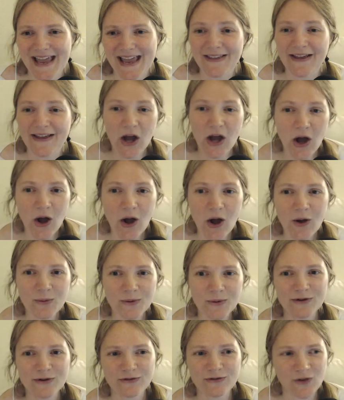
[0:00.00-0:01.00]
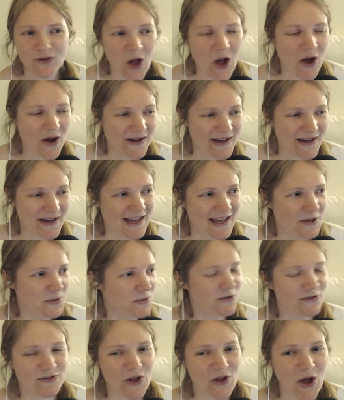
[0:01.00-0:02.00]
like, "Oh, we're vlogging,
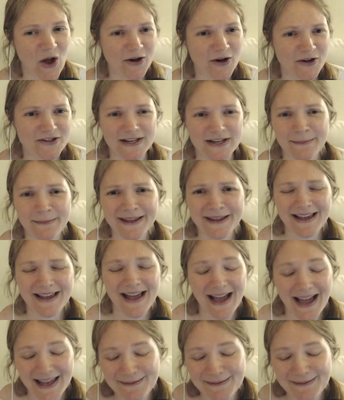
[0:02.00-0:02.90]
we're vloggers," I'm like,